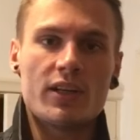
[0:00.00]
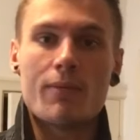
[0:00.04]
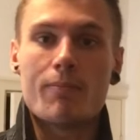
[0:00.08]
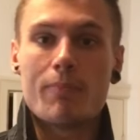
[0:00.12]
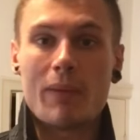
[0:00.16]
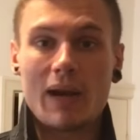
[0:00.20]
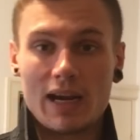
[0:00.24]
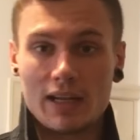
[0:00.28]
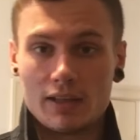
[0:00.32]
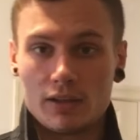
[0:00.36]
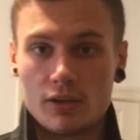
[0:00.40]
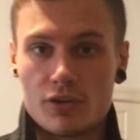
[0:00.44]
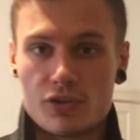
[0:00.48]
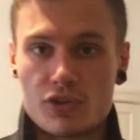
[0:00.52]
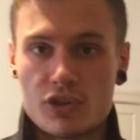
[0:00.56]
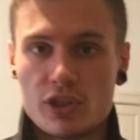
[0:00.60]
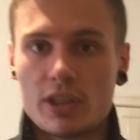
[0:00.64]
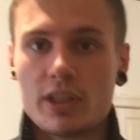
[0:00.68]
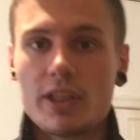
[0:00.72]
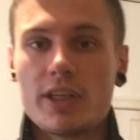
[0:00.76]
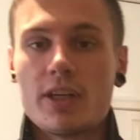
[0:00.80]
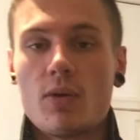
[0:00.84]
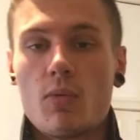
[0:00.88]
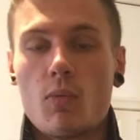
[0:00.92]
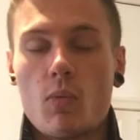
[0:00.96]

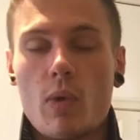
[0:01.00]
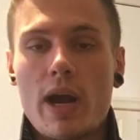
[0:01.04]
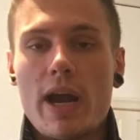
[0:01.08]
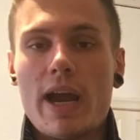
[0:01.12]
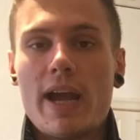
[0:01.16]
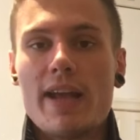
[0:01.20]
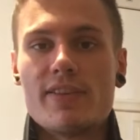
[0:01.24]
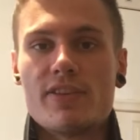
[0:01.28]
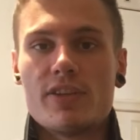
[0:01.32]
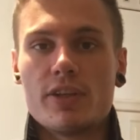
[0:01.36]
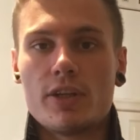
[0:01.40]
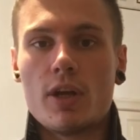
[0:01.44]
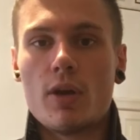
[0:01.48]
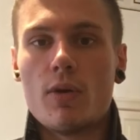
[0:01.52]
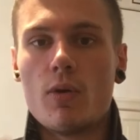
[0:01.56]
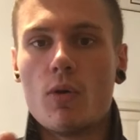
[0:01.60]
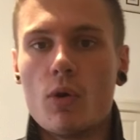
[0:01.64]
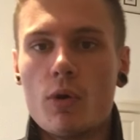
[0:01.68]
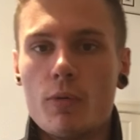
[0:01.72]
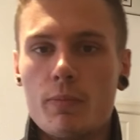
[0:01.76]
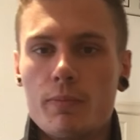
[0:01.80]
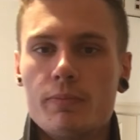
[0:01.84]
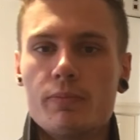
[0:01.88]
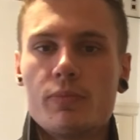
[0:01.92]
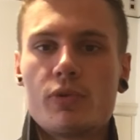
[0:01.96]
biologically are wired to go
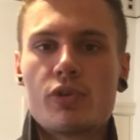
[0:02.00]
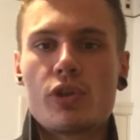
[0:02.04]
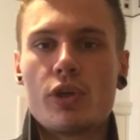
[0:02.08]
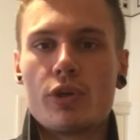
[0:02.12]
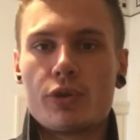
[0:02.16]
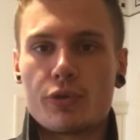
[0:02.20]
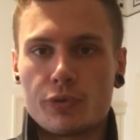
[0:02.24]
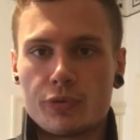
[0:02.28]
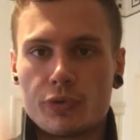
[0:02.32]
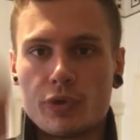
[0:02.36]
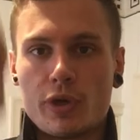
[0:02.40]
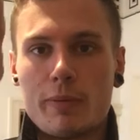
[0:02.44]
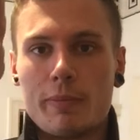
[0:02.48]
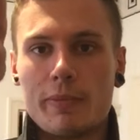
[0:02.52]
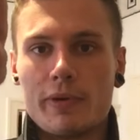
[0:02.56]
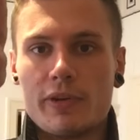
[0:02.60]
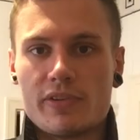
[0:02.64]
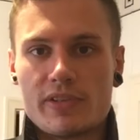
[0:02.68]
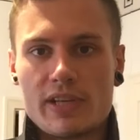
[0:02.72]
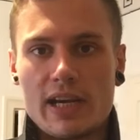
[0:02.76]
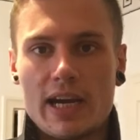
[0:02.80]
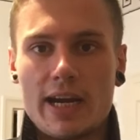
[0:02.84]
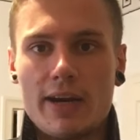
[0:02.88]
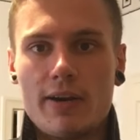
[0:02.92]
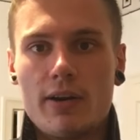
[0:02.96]
up social
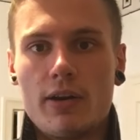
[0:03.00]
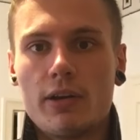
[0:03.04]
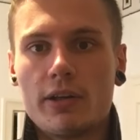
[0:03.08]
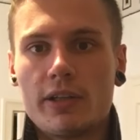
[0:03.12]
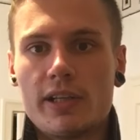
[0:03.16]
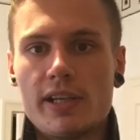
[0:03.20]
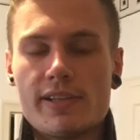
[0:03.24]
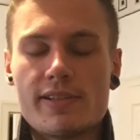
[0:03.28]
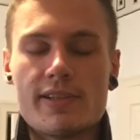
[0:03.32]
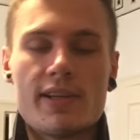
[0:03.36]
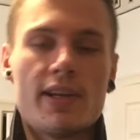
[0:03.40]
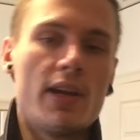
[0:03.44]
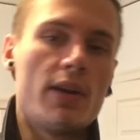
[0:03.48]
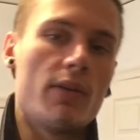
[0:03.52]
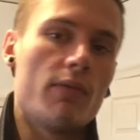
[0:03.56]
dominance hierarchies,